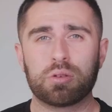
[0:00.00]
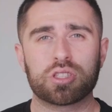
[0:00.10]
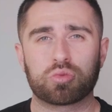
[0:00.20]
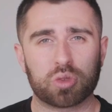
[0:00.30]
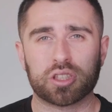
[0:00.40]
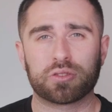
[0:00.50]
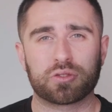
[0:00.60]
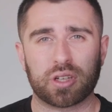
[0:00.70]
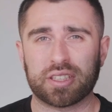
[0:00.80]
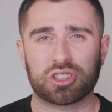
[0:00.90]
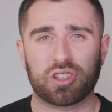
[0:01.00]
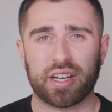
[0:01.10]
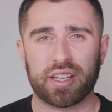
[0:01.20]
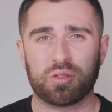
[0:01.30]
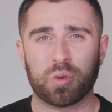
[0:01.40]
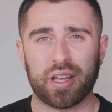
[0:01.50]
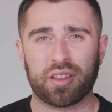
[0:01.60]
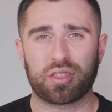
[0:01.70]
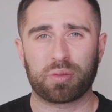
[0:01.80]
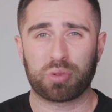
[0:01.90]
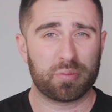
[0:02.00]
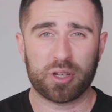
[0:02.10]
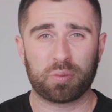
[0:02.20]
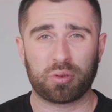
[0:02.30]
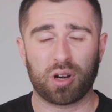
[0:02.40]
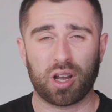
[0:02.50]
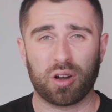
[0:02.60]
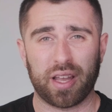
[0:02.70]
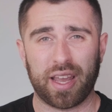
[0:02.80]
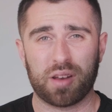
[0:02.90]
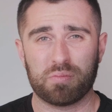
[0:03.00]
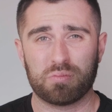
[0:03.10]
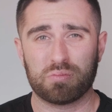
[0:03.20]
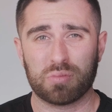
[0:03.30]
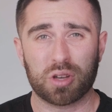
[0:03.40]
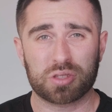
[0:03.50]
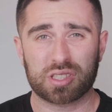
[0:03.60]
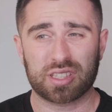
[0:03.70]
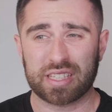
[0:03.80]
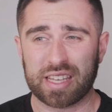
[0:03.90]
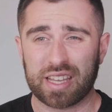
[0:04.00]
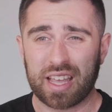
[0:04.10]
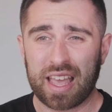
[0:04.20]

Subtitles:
was real frustrated with Premiere Pro, and mostly